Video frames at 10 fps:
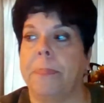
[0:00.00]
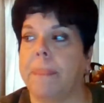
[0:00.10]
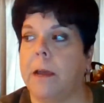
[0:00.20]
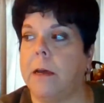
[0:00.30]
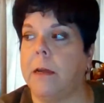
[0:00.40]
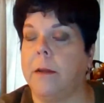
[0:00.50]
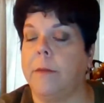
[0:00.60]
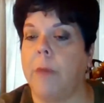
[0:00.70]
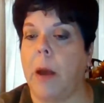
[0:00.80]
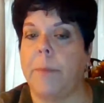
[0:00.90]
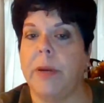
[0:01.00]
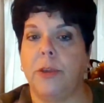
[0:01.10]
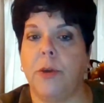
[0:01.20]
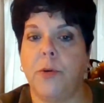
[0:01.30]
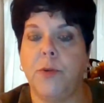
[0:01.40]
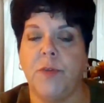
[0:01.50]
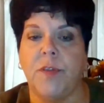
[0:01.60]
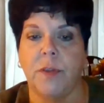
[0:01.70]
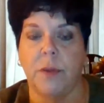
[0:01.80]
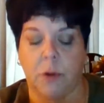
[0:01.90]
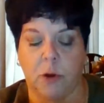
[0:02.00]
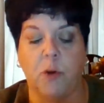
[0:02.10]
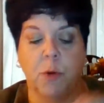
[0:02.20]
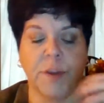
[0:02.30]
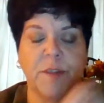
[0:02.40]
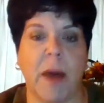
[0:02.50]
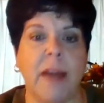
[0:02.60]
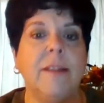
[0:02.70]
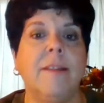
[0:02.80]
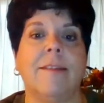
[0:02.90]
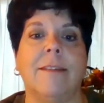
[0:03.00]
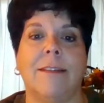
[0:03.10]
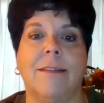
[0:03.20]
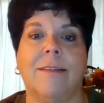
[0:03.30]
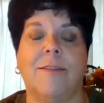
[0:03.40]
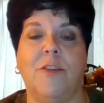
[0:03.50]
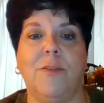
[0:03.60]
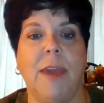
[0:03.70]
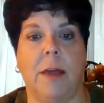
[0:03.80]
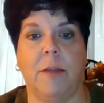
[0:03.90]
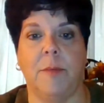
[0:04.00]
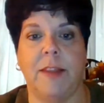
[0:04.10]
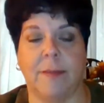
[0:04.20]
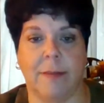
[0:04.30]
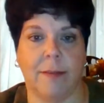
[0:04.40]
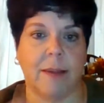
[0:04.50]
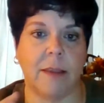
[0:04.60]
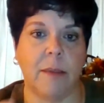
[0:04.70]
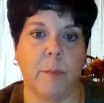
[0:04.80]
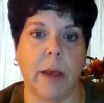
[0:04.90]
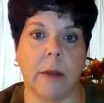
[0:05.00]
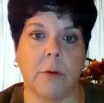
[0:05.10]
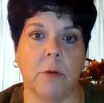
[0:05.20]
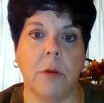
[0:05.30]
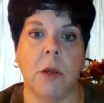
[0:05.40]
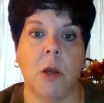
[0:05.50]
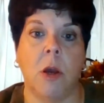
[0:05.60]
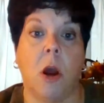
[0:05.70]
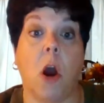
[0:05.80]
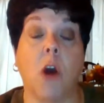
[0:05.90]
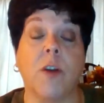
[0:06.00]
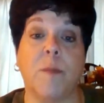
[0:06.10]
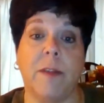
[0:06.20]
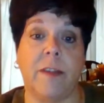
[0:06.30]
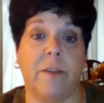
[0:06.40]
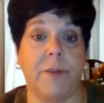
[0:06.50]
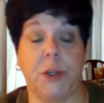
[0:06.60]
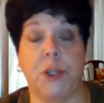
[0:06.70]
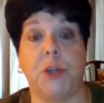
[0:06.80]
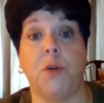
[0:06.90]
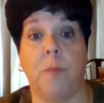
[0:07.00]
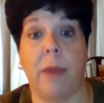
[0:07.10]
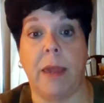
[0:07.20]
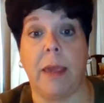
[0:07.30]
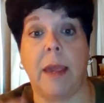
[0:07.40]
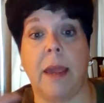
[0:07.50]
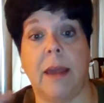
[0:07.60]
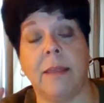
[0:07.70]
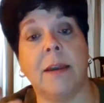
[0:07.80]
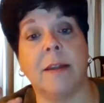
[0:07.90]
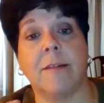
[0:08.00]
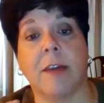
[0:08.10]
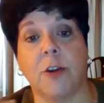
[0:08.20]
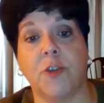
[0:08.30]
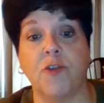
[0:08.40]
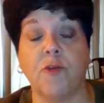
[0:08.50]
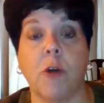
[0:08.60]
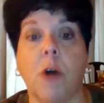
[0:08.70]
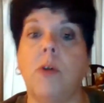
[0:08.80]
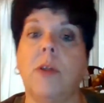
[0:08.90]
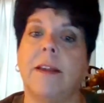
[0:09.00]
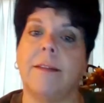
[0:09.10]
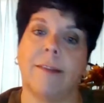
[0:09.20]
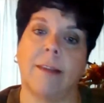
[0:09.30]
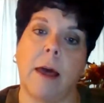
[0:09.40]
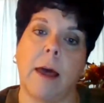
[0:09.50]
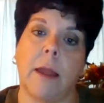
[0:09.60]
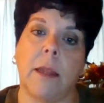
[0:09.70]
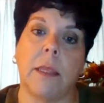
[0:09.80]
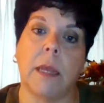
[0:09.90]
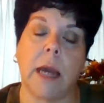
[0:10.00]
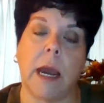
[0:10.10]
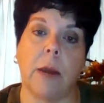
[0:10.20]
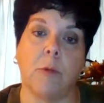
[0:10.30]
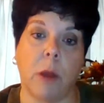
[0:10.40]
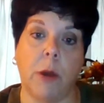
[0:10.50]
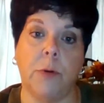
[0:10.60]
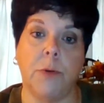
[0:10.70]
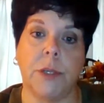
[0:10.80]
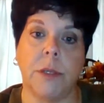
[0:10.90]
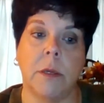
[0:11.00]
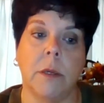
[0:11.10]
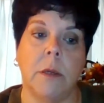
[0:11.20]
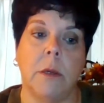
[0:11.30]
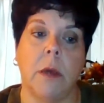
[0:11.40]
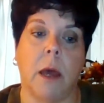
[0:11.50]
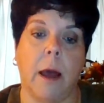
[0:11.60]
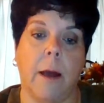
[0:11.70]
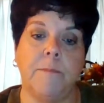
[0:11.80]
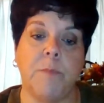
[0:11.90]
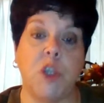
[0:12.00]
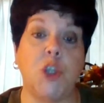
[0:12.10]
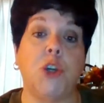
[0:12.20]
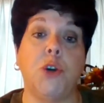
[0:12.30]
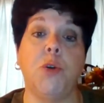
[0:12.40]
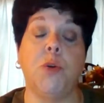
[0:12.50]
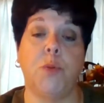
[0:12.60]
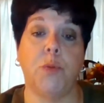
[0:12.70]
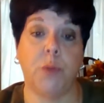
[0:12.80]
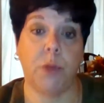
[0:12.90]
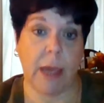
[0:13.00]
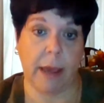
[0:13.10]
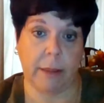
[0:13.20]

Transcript: but those correspondences to the elements inside the bottle are specific to me. And then it's got a scroll inside that I wrote to the